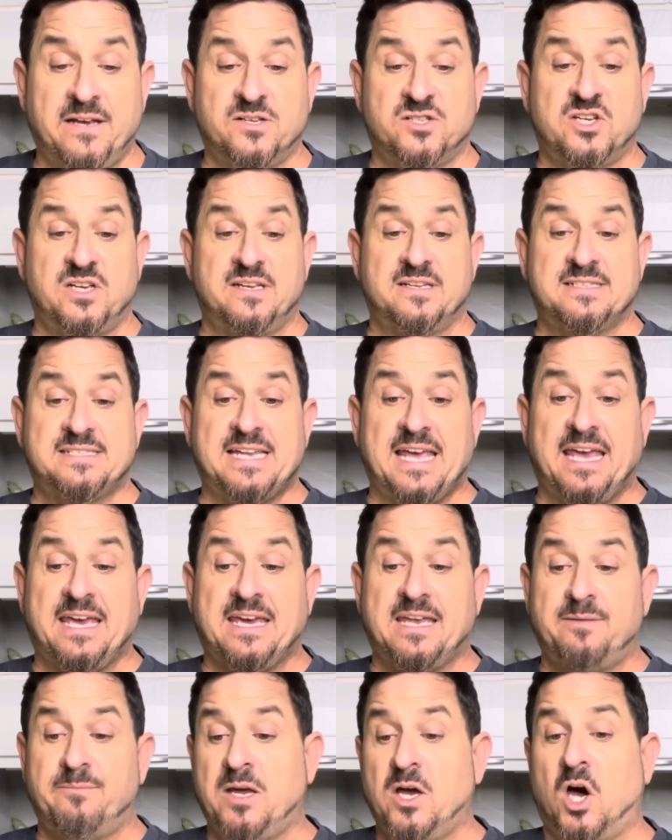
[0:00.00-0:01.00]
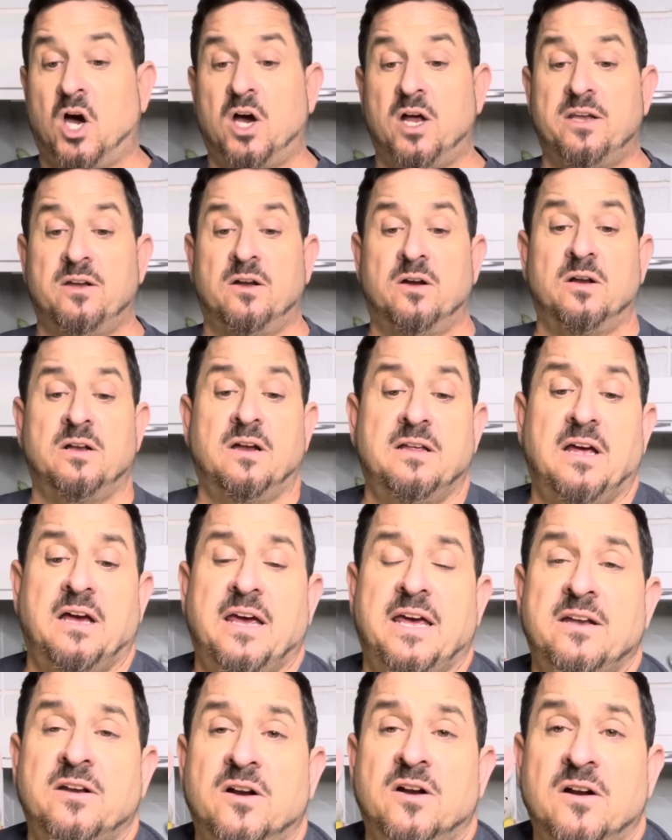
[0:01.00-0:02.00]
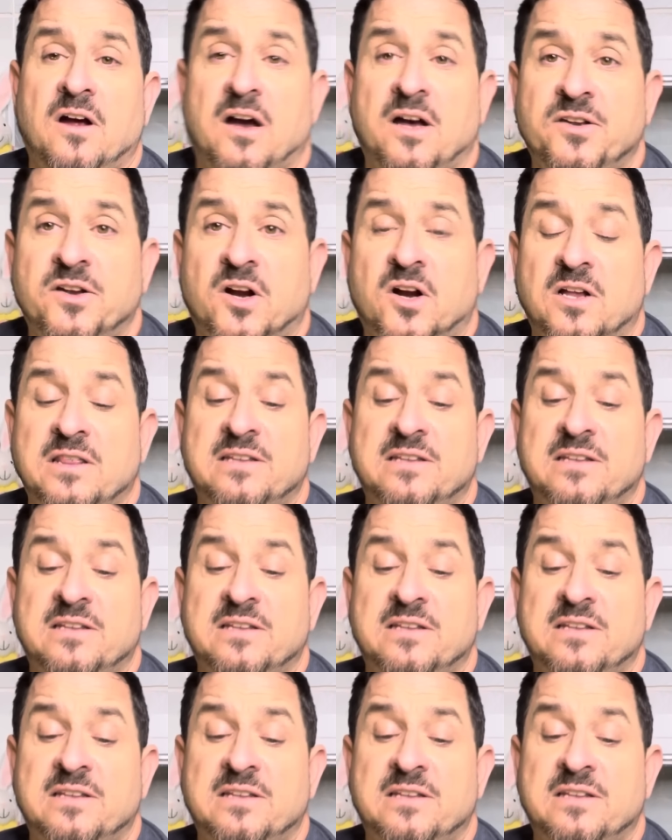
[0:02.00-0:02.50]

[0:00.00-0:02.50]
She has taken me under her